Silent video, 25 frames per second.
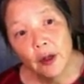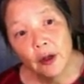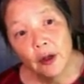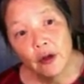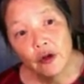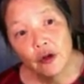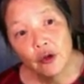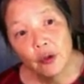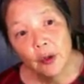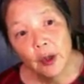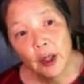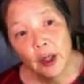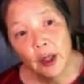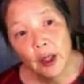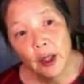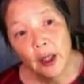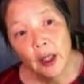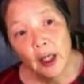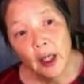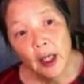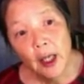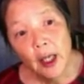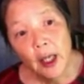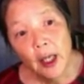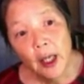shrink,
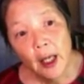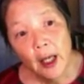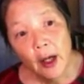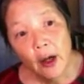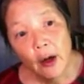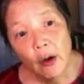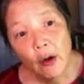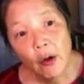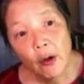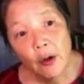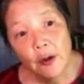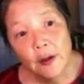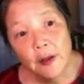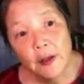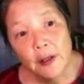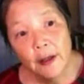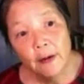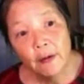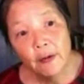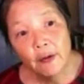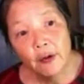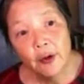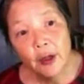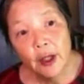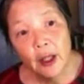or
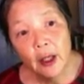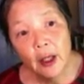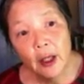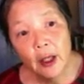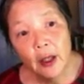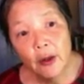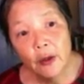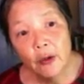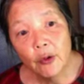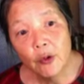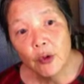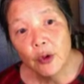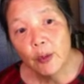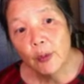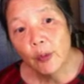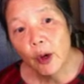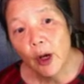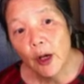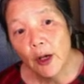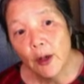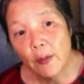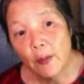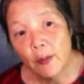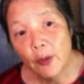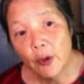suffering through the
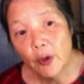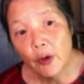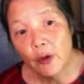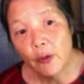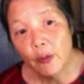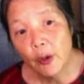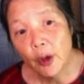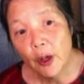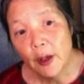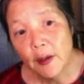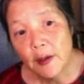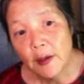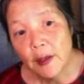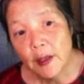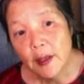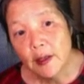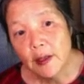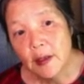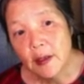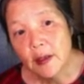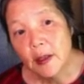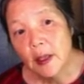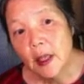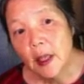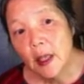birth
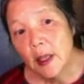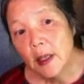process.